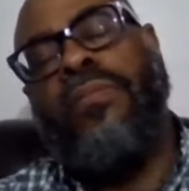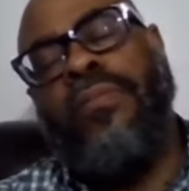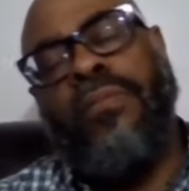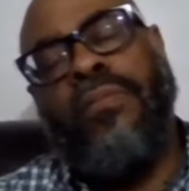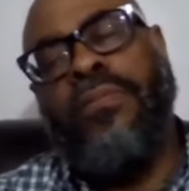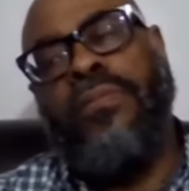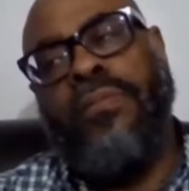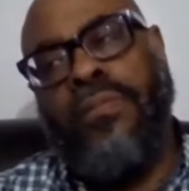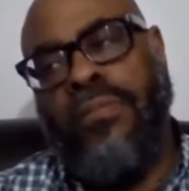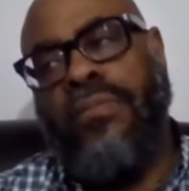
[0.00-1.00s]

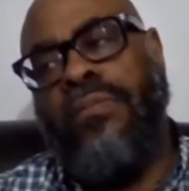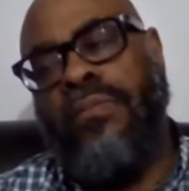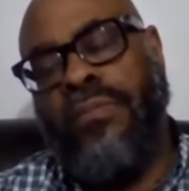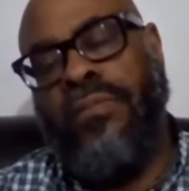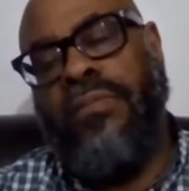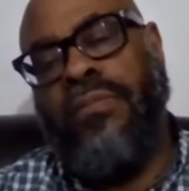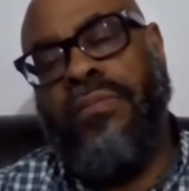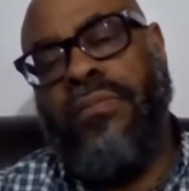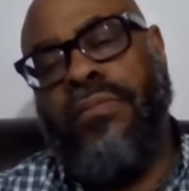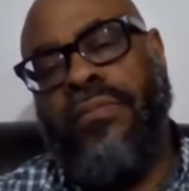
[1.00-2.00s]

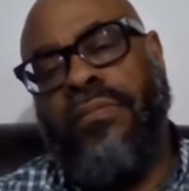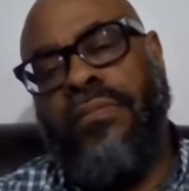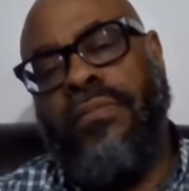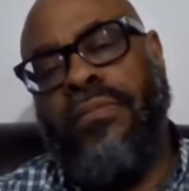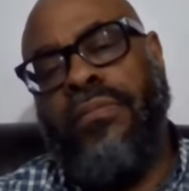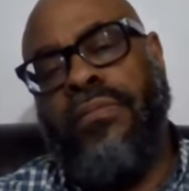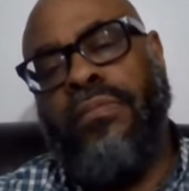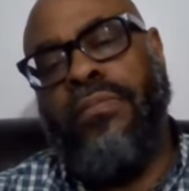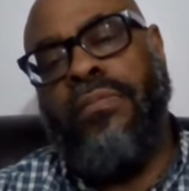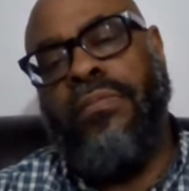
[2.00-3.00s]
The person shown says nothing.